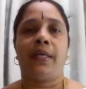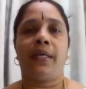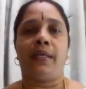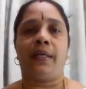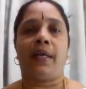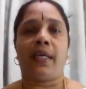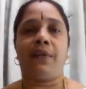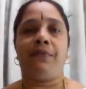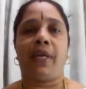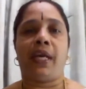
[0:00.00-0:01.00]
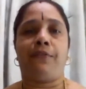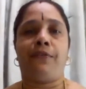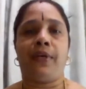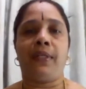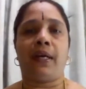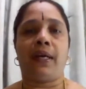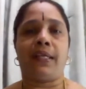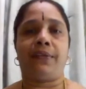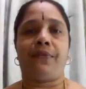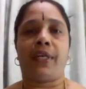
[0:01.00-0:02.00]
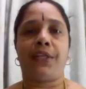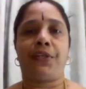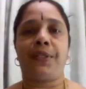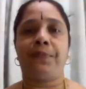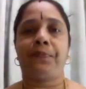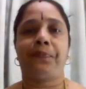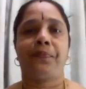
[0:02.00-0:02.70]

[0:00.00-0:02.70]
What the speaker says: Here again we have further classification.